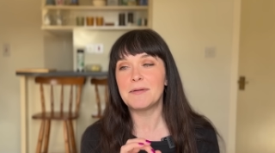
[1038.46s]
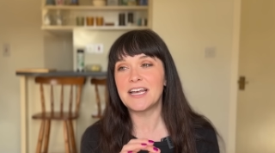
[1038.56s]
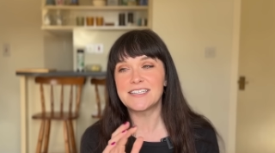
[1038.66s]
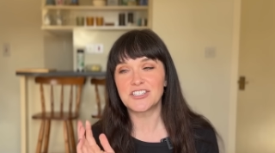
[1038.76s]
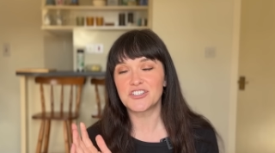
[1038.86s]

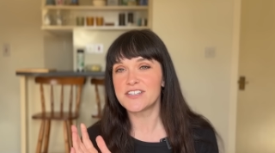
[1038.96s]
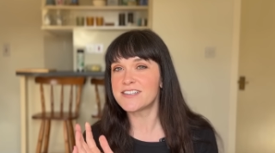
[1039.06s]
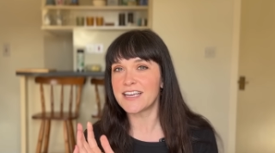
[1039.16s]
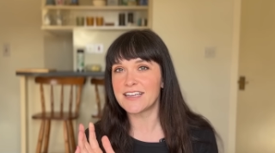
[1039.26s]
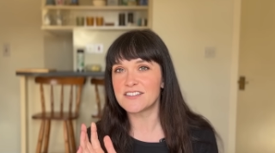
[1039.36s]
essentially
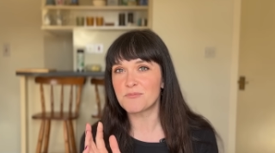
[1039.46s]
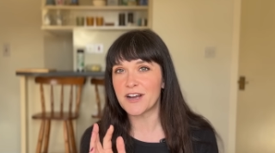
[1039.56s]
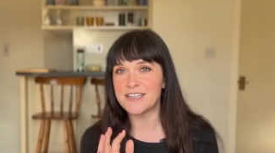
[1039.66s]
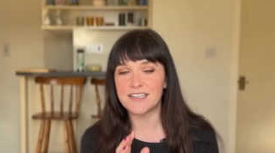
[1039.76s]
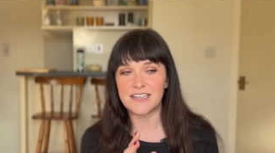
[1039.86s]
singing his
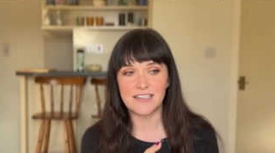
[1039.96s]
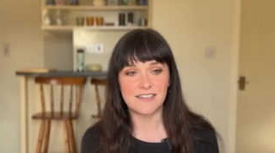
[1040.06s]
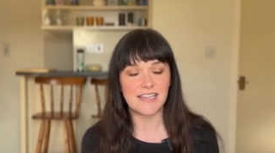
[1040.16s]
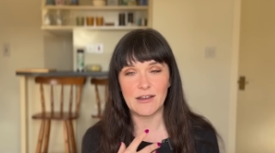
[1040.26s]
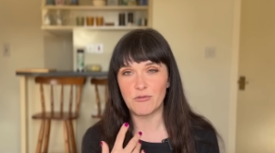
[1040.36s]

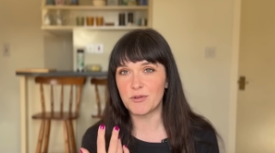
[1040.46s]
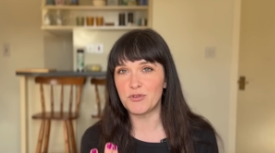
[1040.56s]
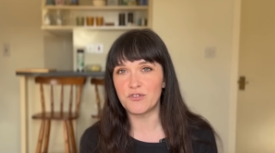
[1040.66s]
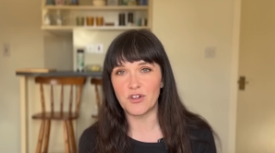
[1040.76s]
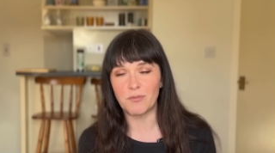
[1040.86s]
praises, saying what a
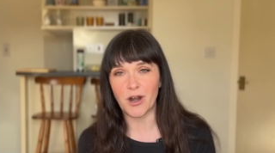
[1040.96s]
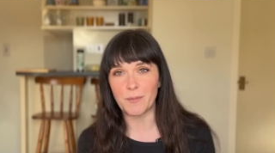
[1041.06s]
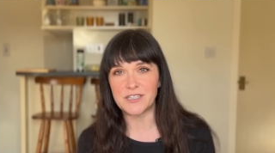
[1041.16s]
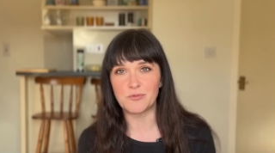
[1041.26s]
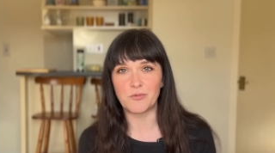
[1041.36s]
beautiful
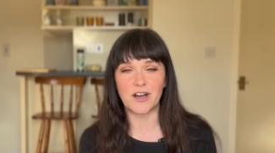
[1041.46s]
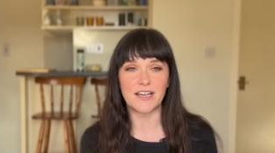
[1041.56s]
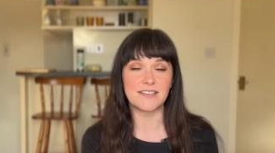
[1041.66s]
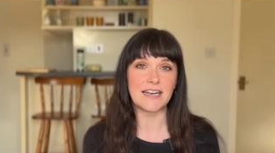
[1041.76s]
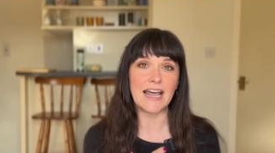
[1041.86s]
apartment it
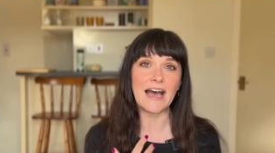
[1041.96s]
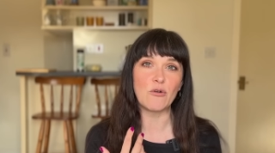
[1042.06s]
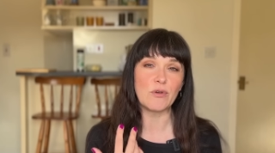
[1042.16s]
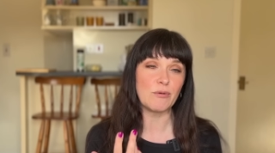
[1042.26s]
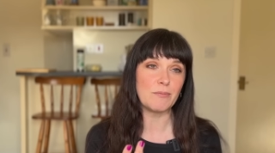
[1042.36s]
was and how
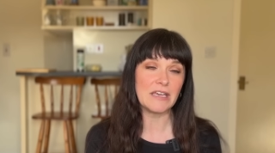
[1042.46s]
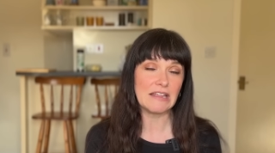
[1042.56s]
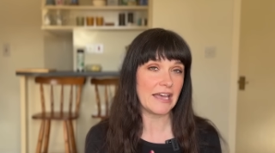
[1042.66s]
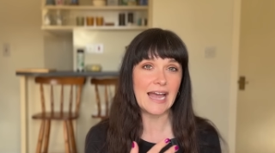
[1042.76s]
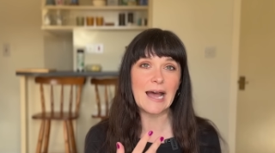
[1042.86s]
we would be like